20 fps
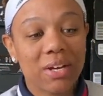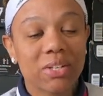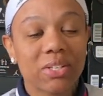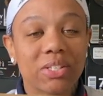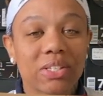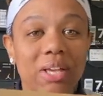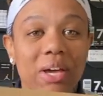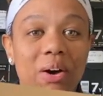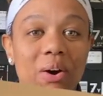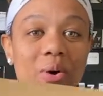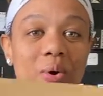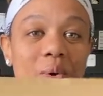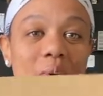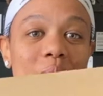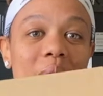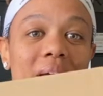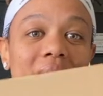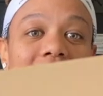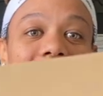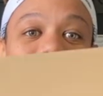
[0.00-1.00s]
So
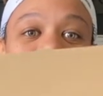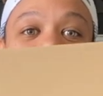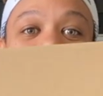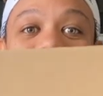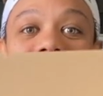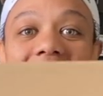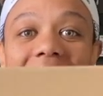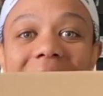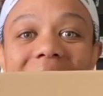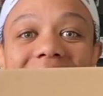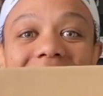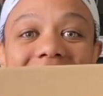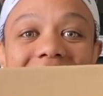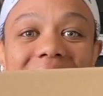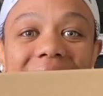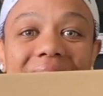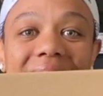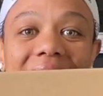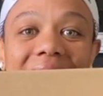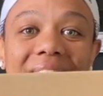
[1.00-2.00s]
yes,
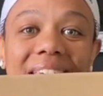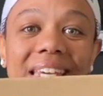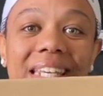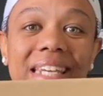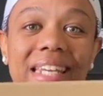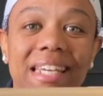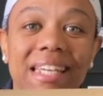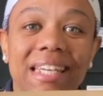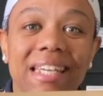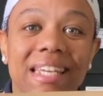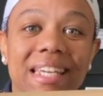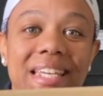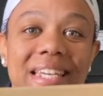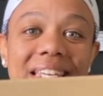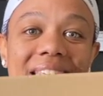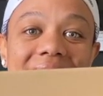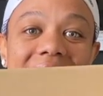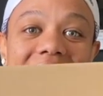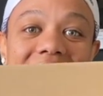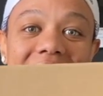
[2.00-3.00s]
it
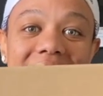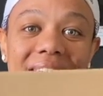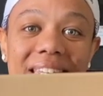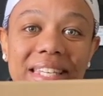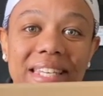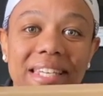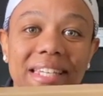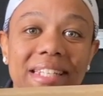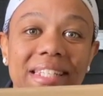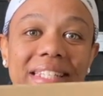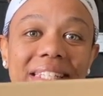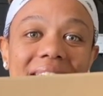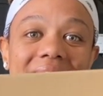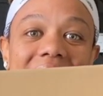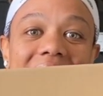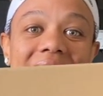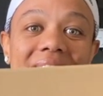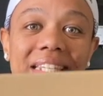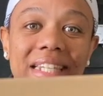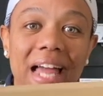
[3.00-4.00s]
is the Yeezy
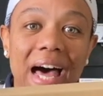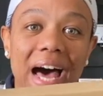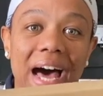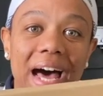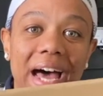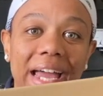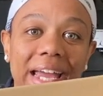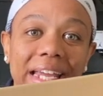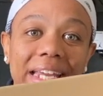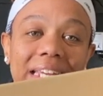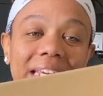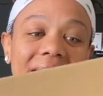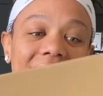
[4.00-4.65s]
Slide.